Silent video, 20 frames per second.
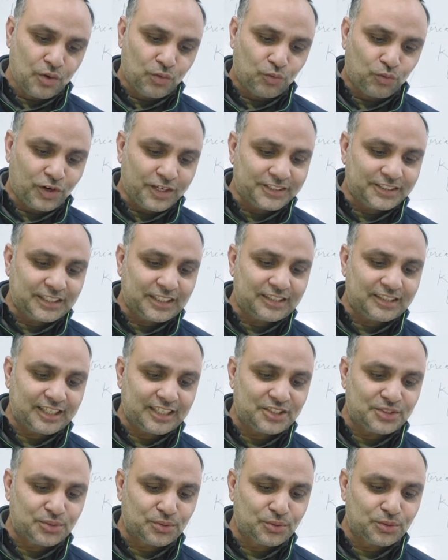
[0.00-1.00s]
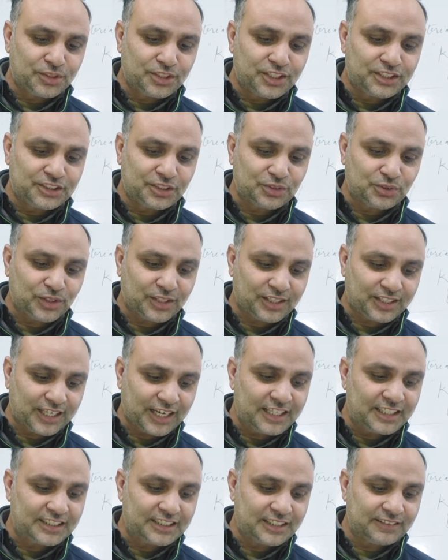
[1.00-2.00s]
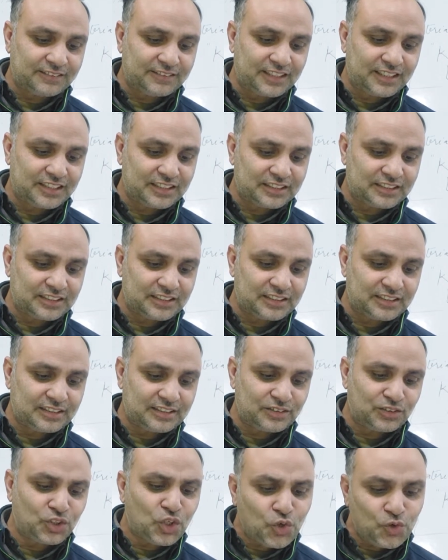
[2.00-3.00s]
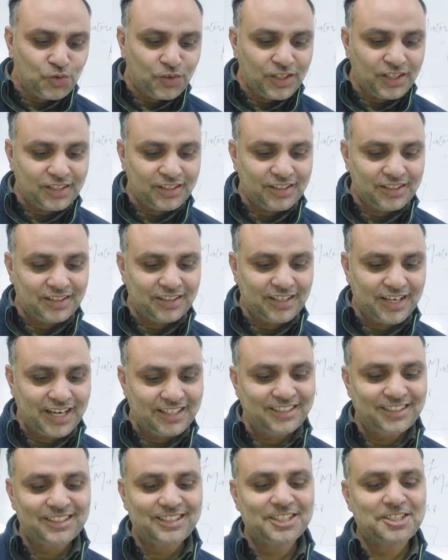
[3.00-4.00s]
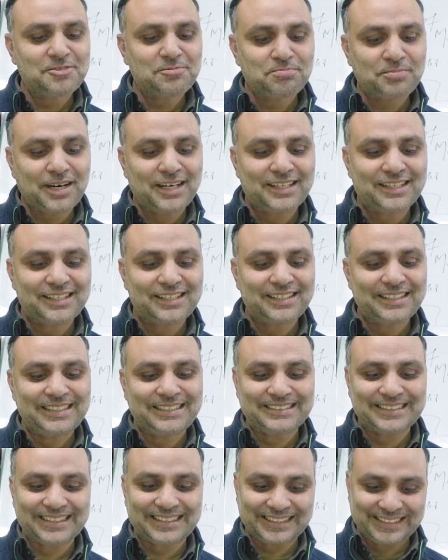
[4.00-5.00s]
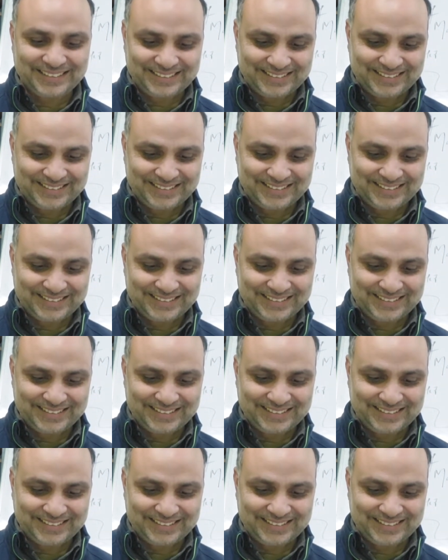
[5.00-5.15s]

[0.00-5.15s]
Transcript: What shall restore nature to her rights if there is nowhere anything but nature?